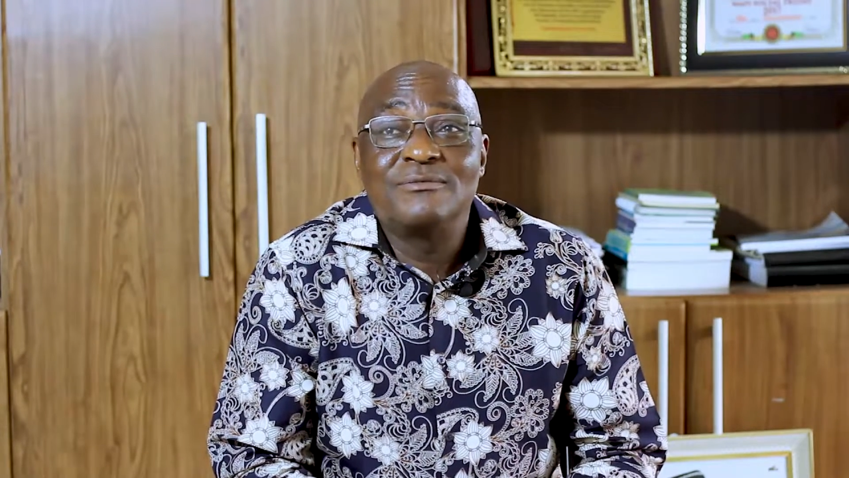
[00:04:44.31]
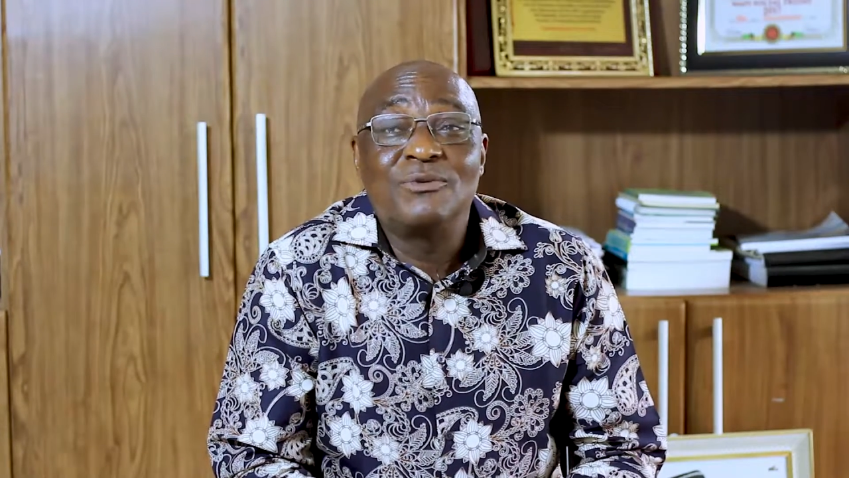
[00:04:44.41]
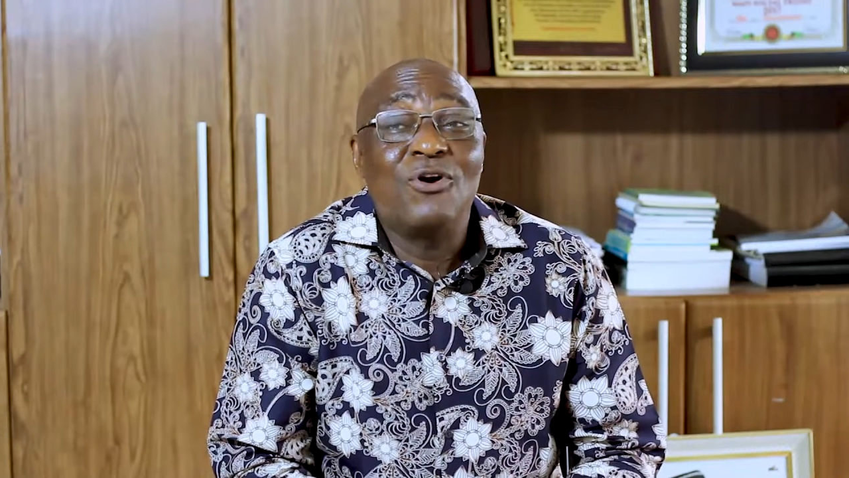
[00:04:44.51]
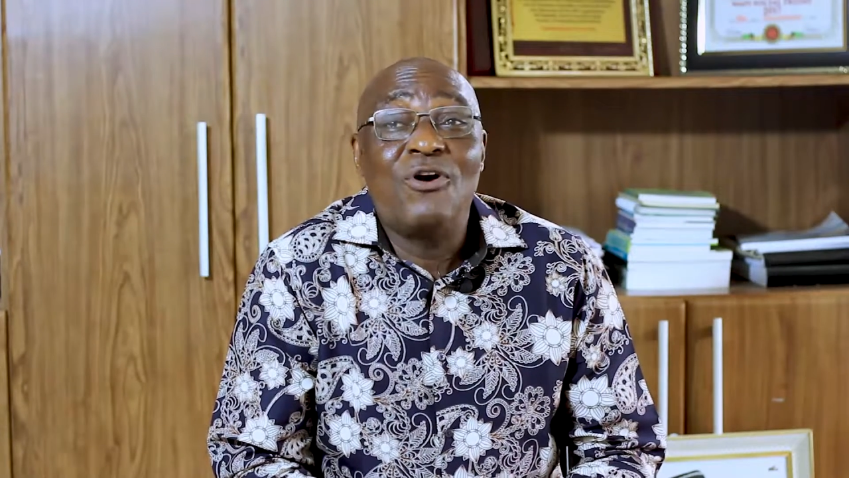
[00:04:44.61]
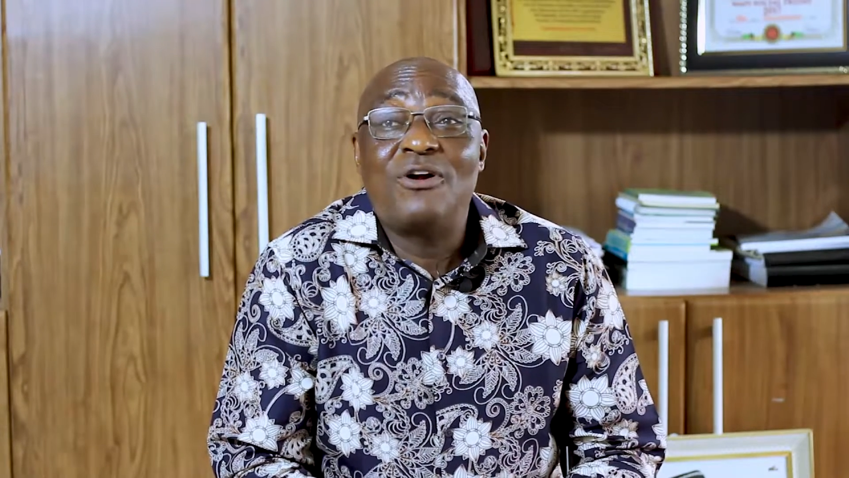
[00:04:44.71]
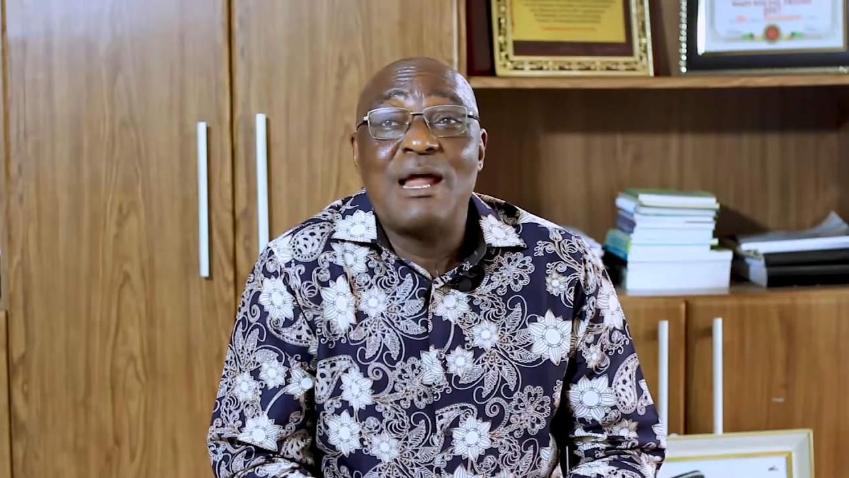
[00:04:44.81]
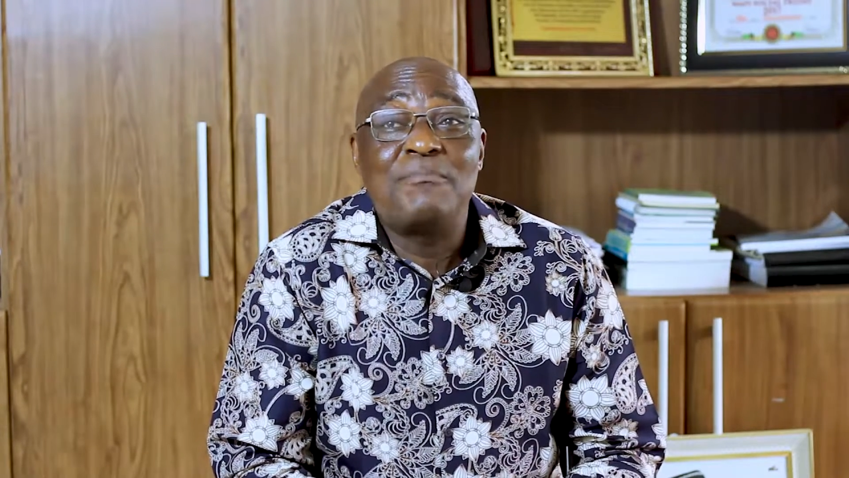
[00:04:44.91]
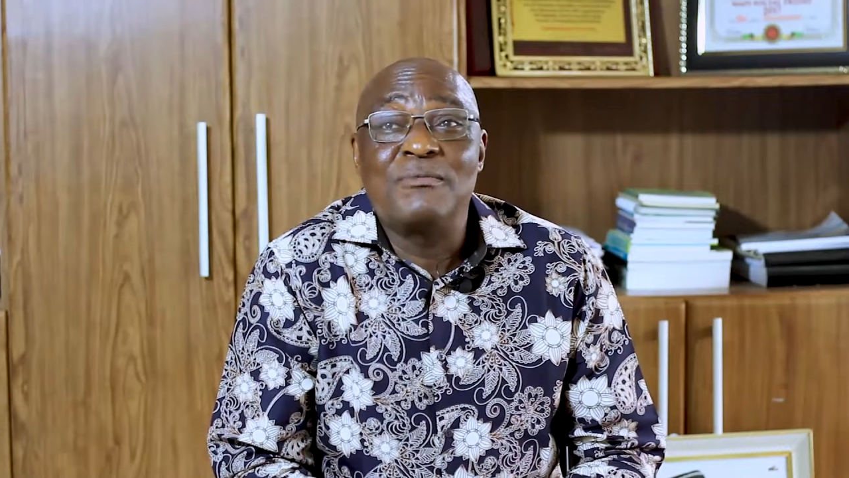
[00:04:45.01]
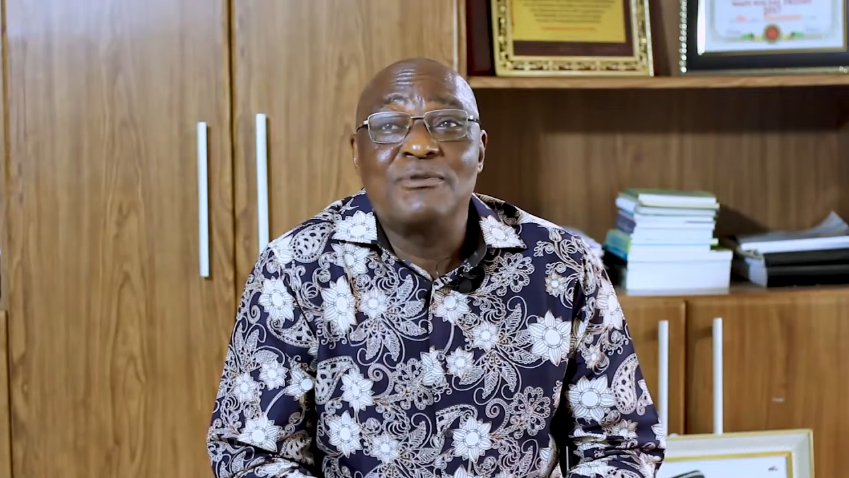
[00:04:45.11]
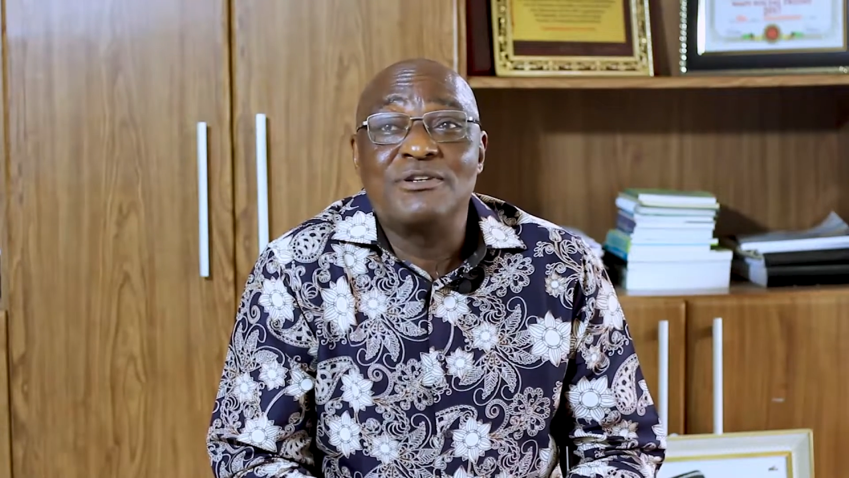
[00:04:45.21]
with all
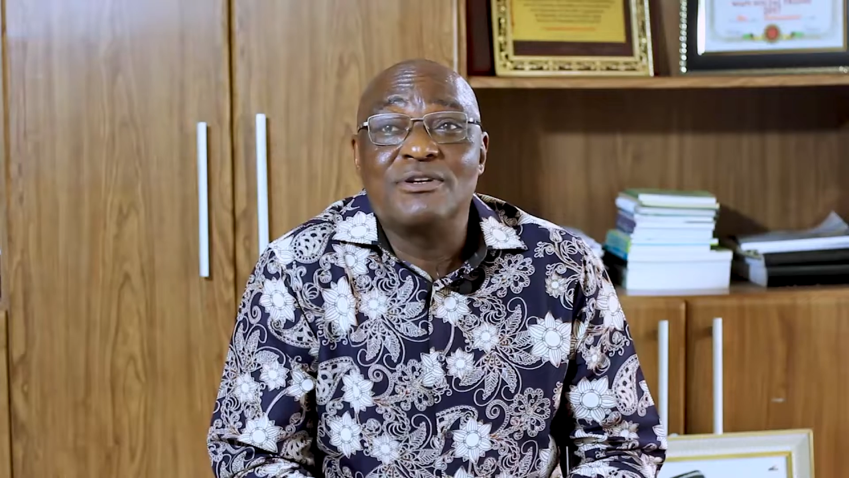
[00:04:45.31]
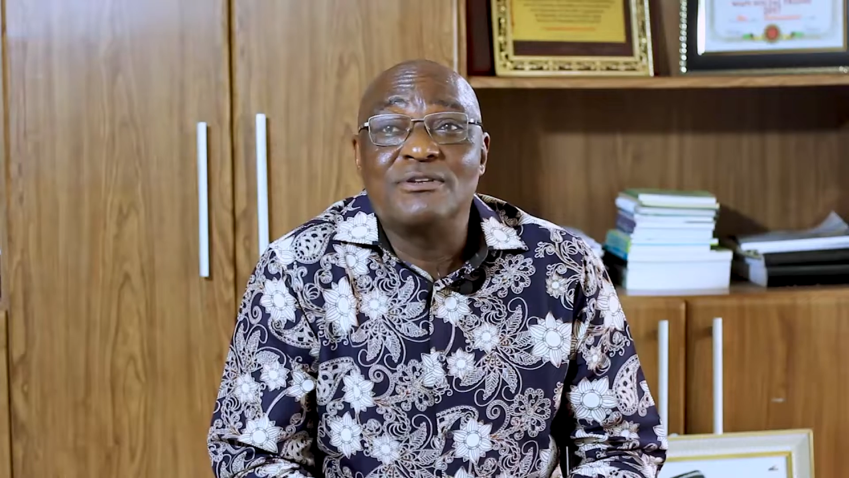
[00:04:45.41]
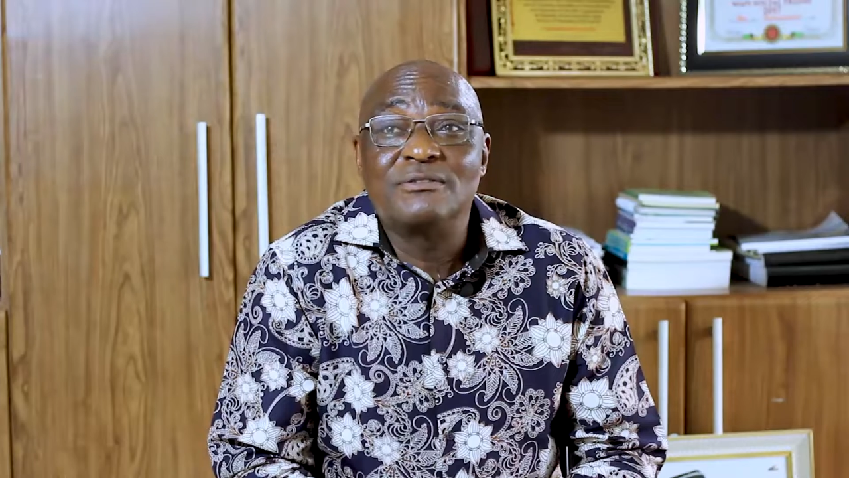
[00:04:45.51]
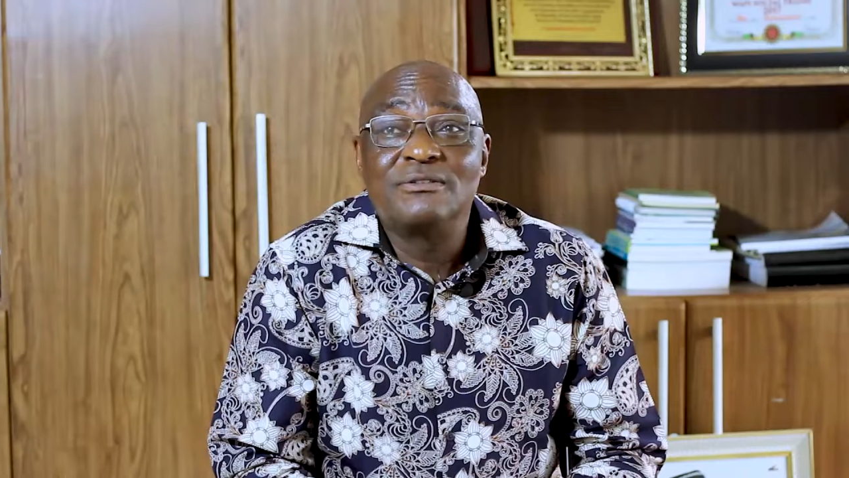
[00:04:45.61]
that population.